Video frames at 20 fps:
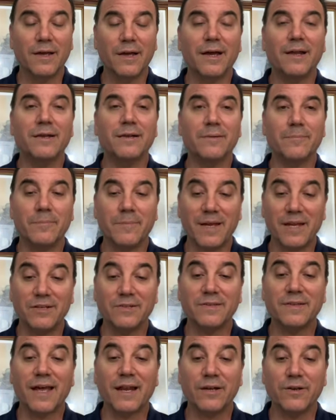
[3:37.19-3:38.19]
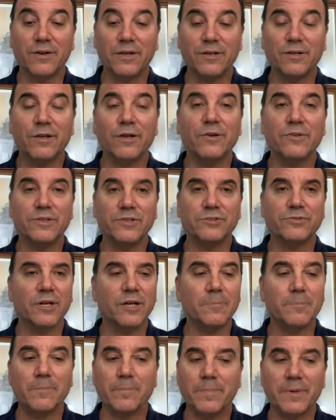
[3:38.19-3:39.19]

And Mage set a good closing trip,